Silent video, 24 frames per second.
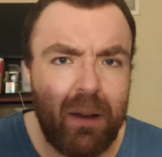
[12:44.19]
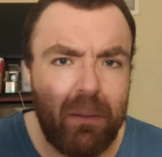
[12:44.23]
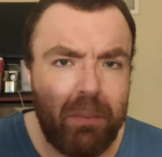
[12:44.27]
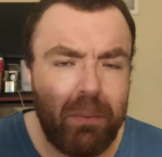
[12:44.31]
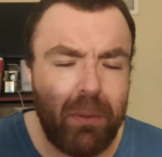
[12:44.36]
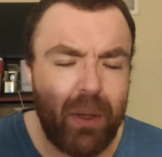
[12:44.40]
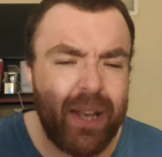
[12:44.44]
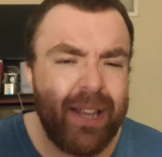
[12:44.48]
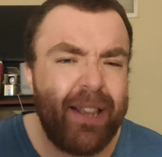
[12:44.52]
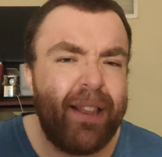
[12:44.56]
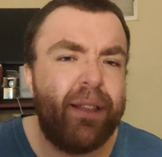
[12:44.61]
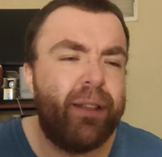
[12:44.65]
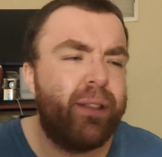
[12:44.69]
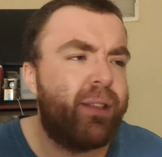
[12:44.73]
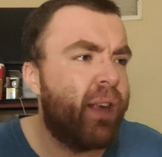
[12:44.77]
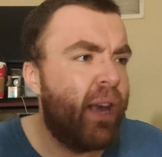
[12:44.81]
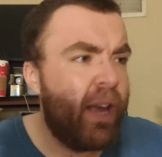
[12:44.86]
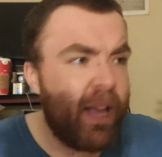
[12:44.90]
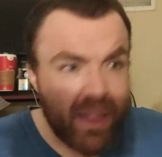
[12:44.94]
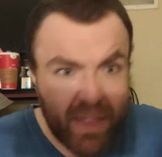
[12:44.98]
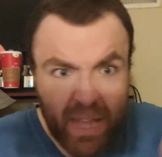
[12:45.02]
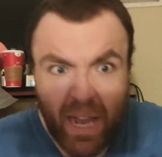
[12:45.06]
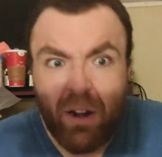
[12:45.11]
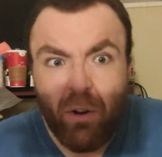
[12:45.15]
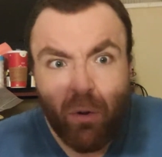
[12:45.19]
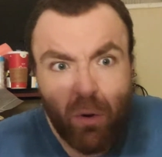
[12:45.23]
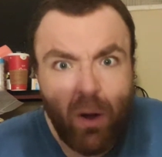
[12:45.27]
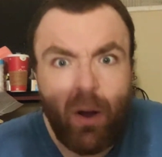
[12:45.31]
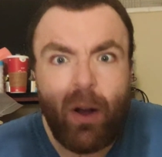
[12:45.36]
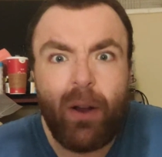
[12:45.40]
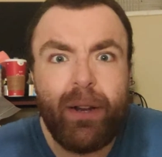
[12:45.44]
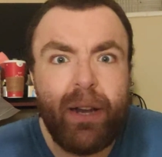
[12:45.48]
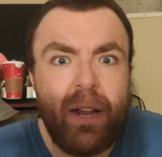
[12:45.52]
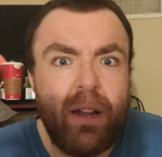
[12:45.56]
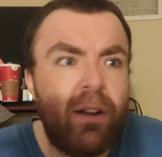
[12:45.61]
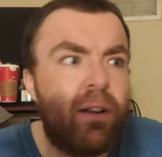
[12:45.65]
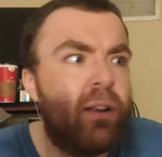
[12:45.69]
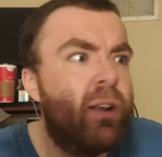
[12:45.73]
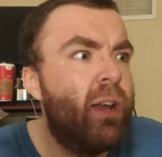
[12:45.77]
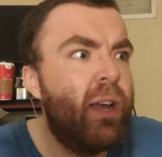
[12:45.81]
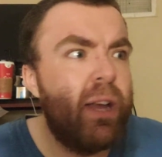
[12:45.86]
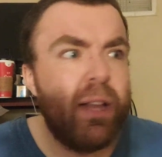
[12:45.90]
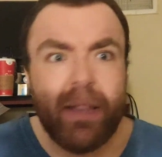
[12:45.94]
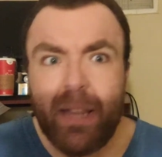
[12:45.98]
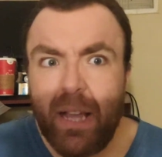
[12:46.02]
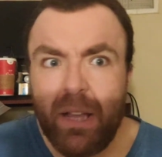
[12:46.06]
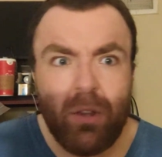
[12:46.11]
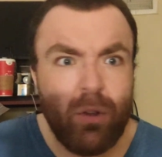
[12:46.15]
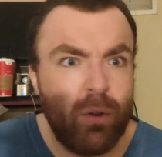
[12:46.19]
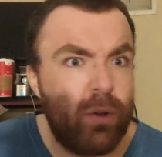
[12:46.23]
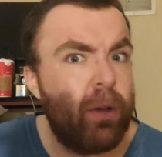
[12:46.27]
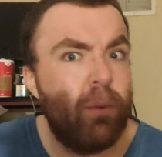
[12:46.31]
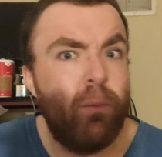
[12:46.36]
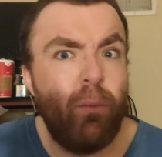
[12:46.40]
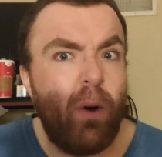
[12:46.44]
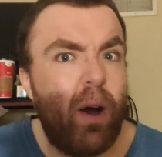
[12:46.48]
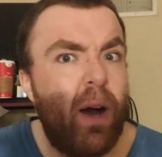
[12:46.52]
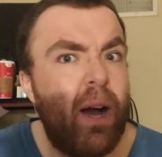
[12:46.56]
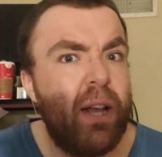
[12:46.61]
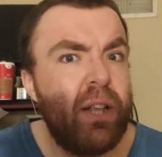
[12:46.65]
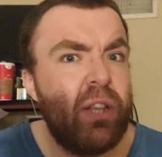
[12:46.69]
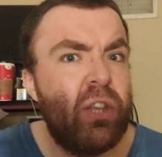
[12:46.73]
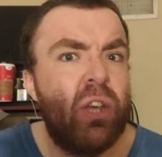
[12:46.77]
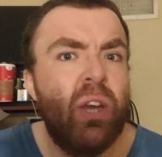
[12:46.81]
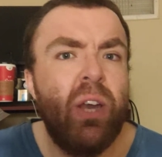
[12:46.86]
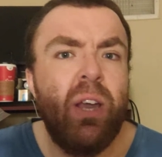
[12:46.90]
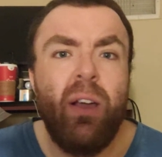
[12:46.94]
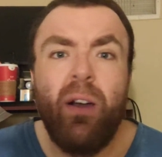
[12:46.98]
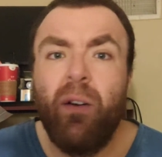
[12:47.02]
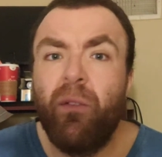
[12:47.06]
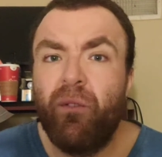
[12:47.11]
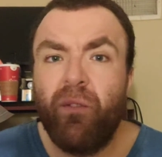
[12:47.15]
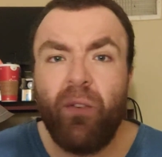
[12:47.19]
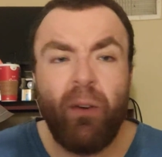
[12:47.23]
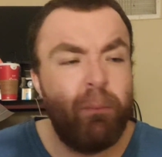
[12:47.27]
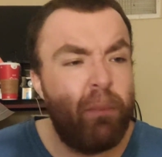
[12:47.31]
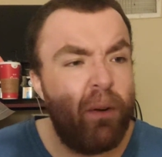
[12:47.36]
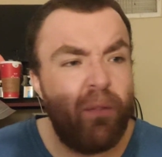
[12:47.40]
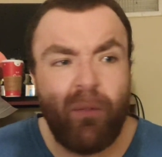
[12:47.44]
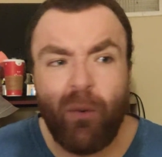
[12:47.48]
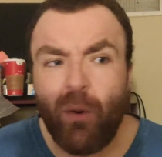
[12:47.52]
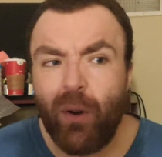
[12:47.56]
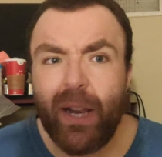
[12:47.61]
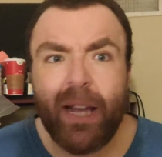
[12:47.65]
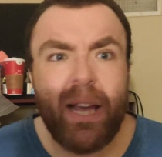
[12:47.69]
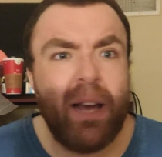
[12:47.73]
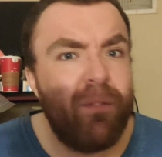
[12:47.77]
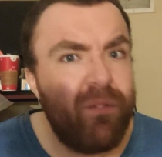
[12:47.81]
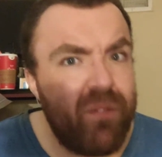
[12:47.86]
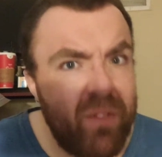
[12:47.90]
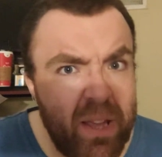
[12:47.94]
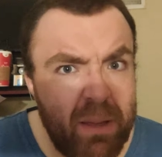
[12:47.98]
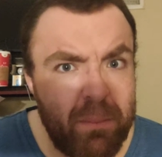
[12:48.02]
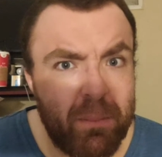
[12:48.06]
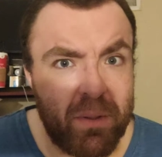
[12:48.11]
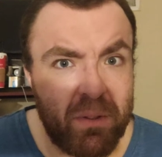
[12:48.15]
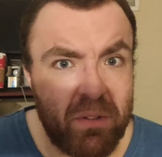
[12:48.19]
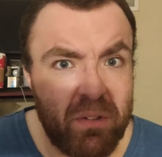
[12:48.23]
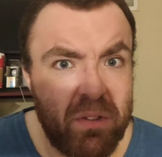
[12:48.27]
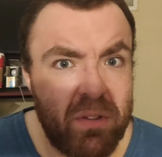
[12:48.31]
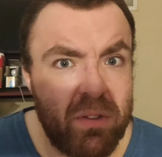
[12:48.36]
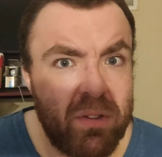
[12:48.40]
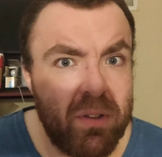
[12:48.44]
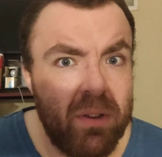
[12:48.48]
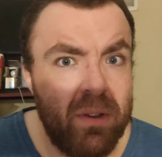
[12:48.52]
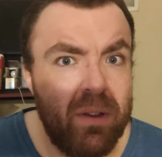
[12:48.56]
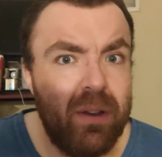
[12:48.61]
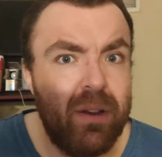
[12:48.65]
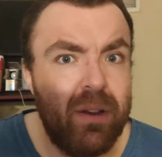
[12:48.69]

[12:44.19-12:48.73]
places that are on there that you can watch from before they got famous.